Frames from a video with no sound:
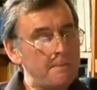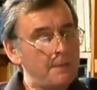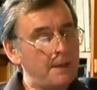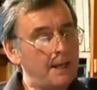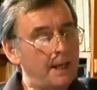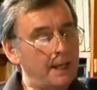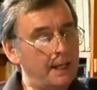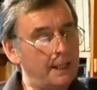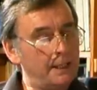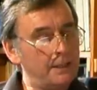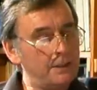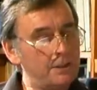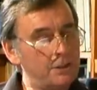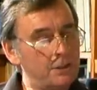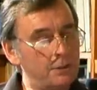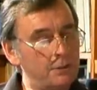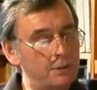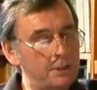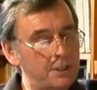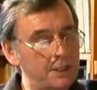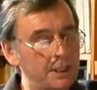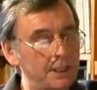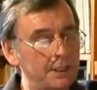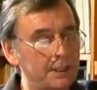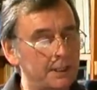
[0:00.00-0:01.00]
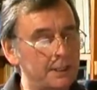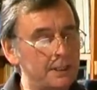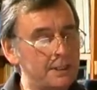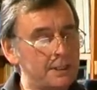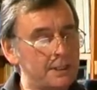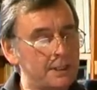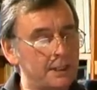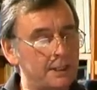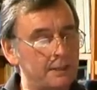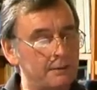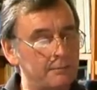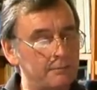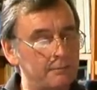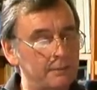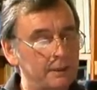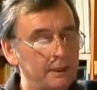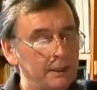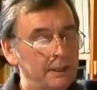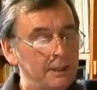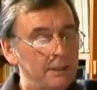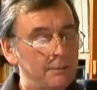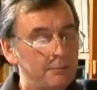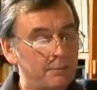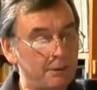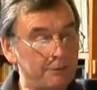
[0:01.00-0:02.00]
and you see this in
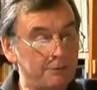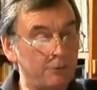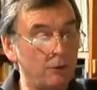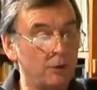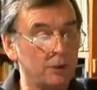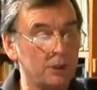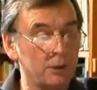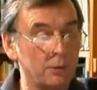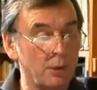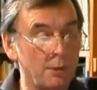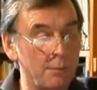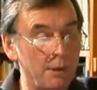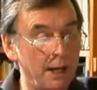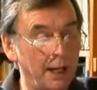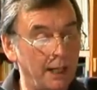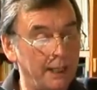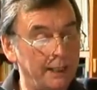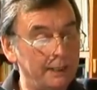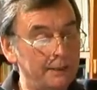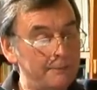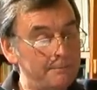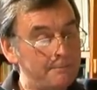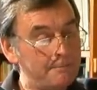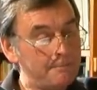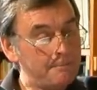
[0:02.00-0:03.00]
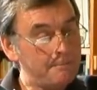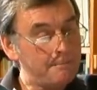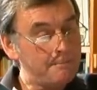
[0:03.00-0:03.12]
Before You Were Mine.